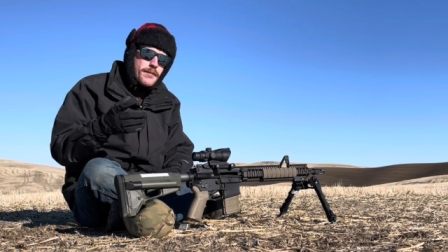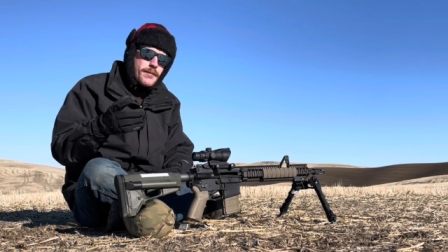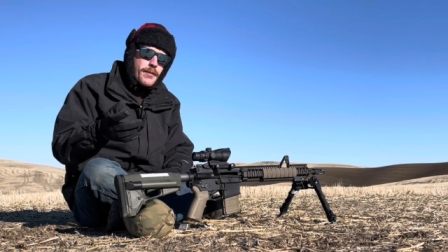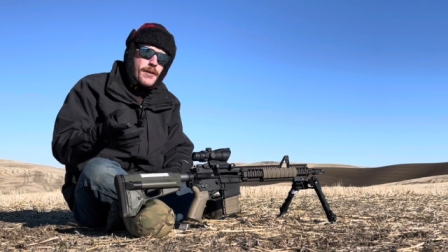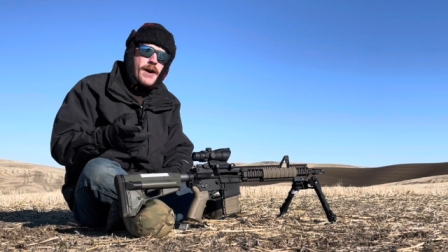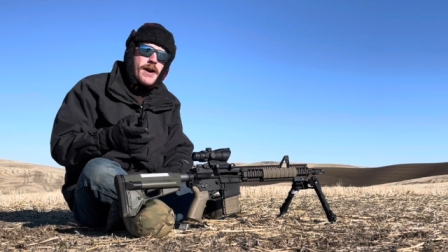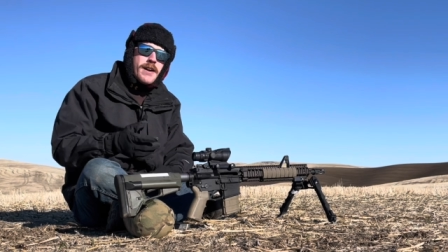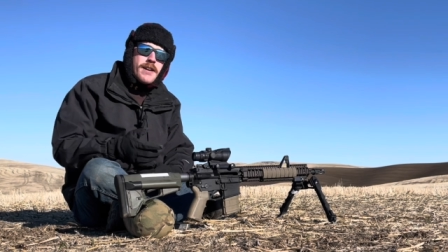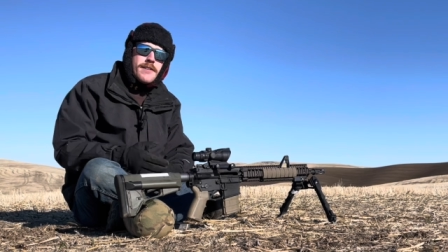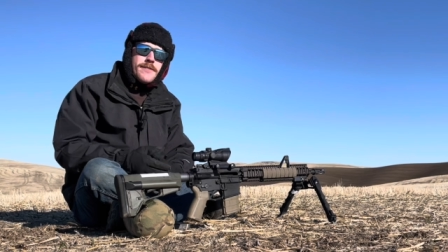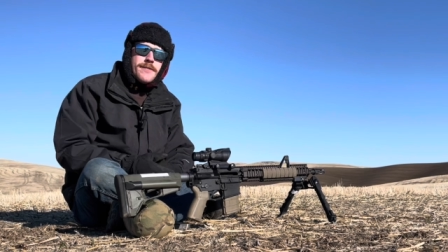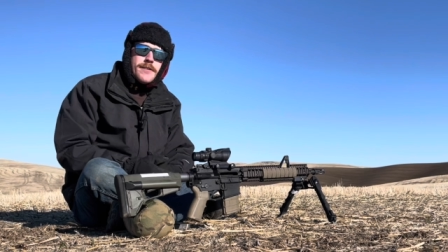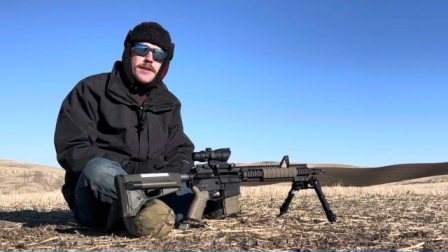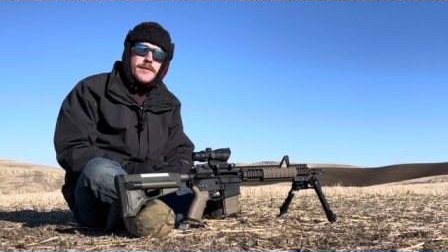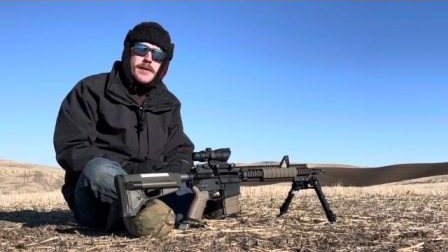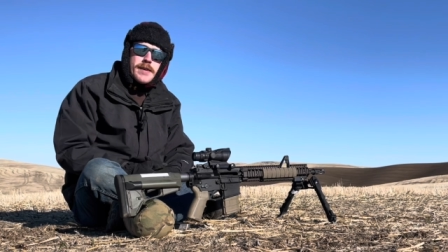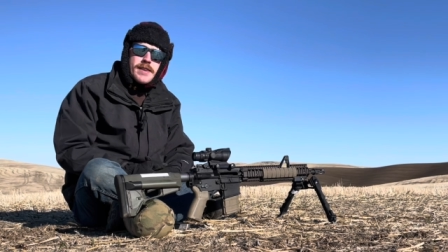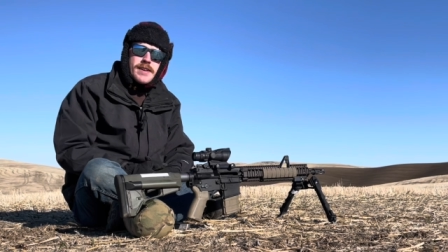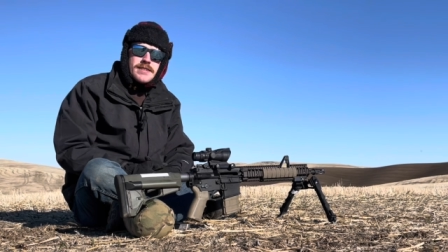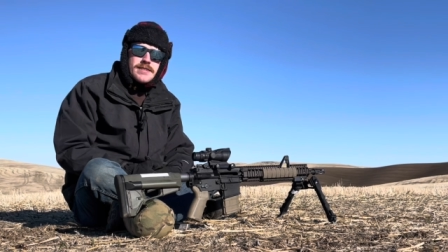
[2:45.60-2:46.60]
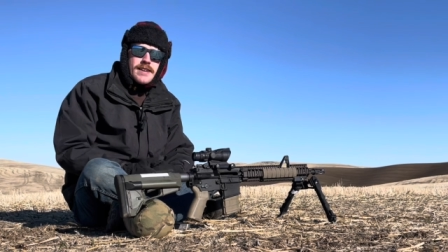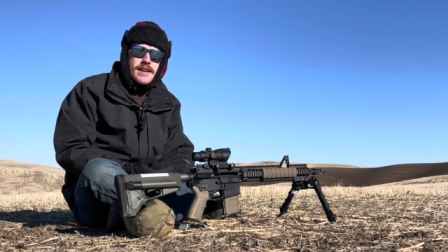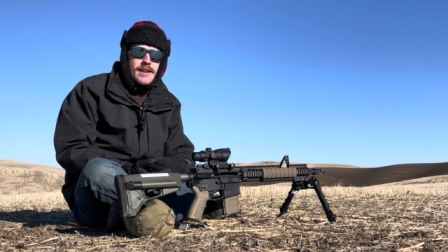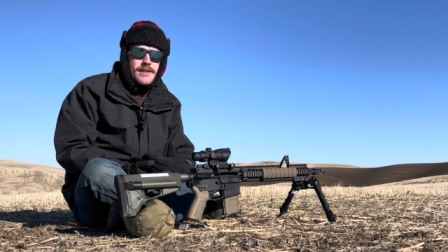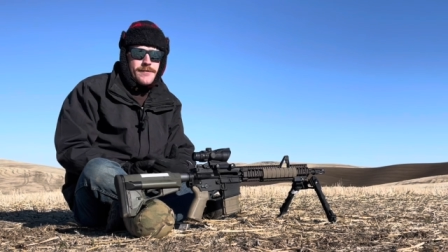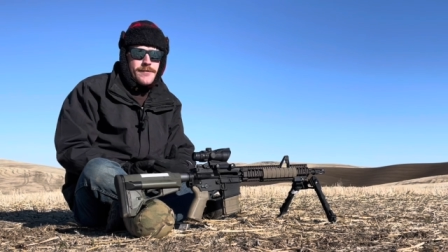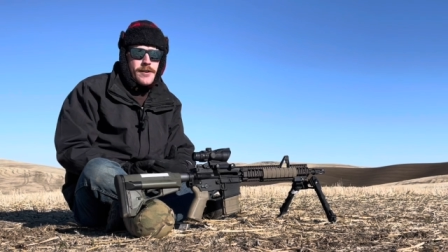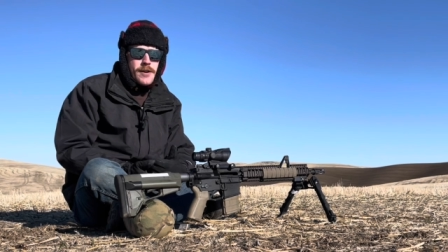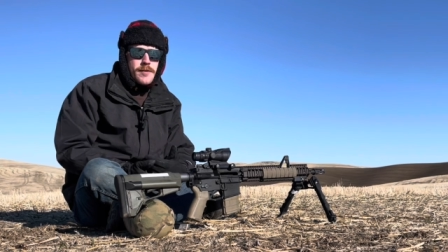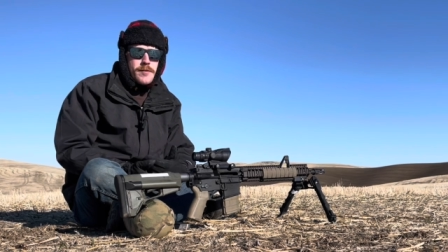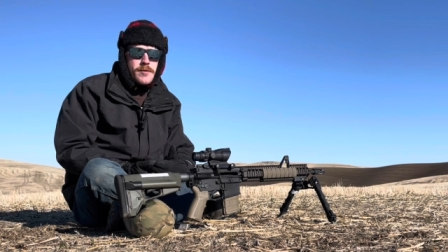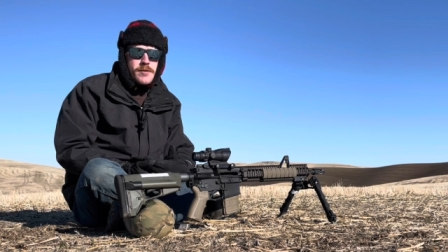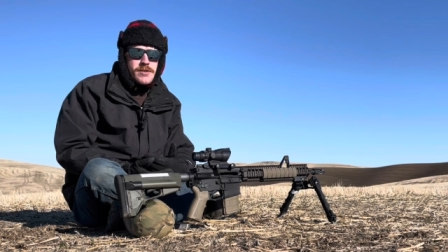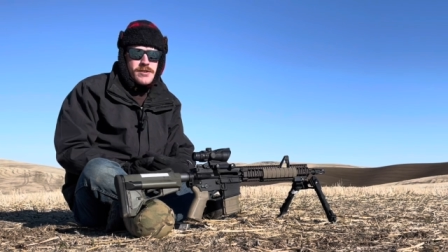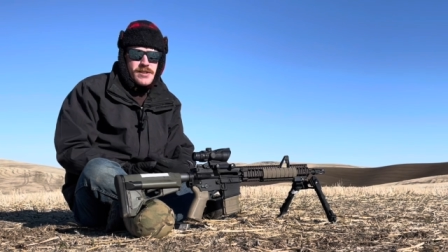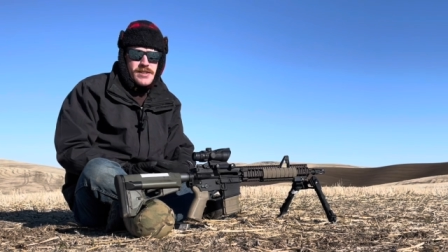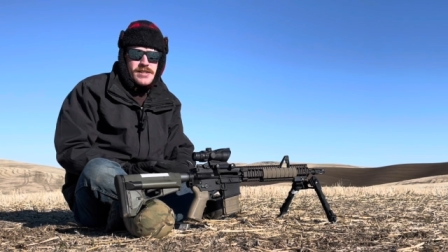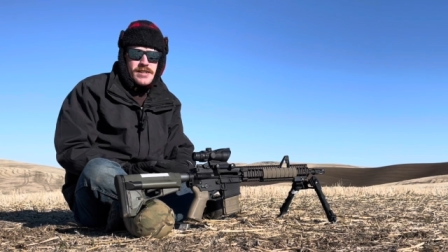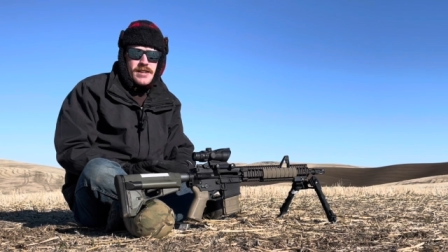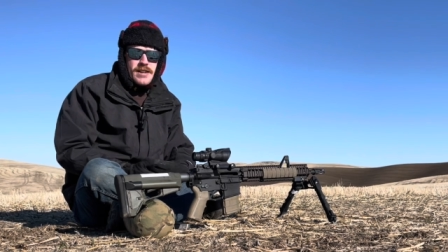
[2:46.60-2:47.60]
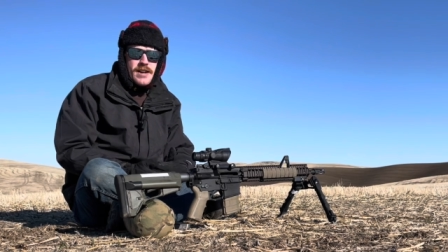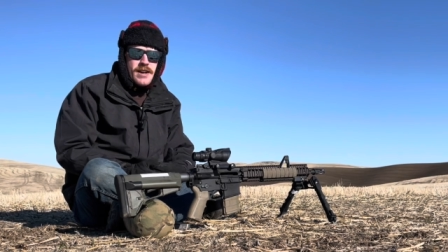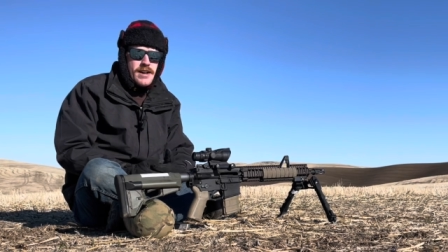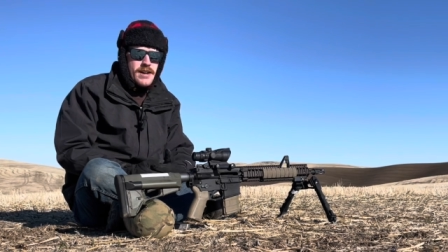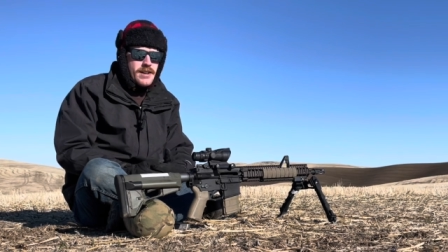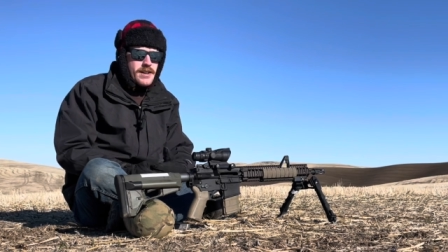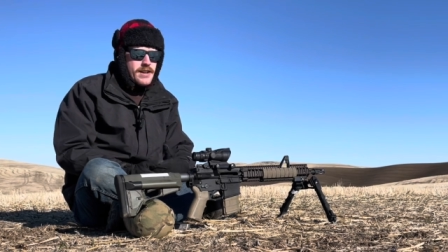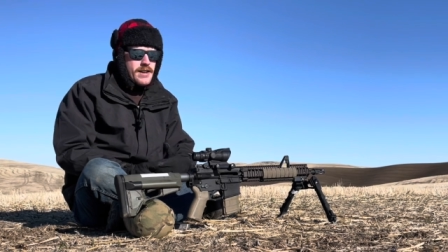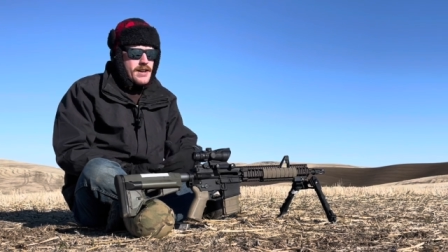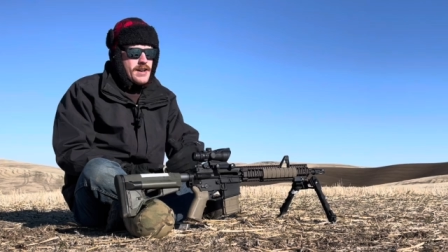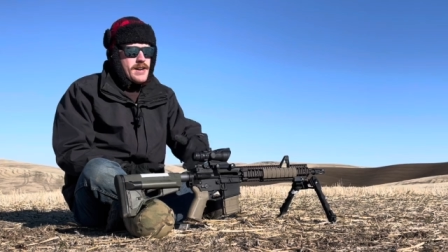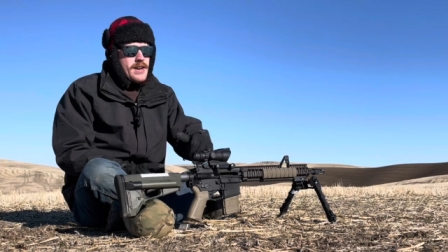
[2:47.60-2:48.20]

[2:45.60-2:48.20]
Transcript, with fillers: Prior to filming this, I confirmed with Trijicon